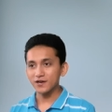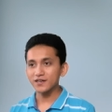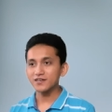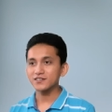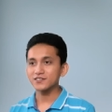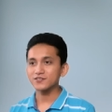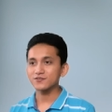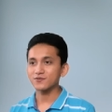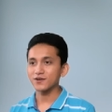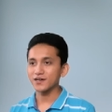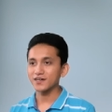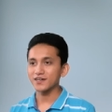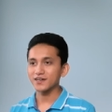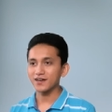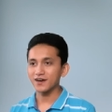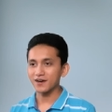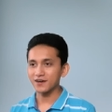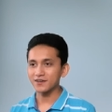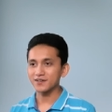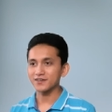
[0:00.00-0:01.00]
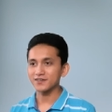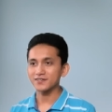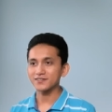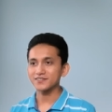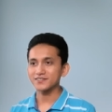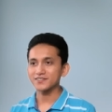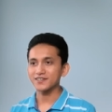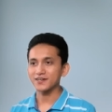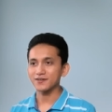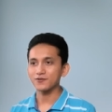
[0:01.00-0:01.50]
practice writing
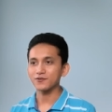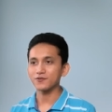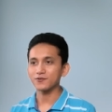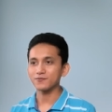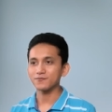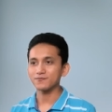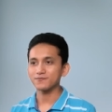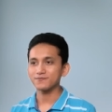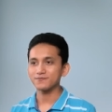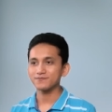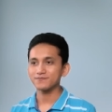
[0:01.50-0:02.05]
articles at home,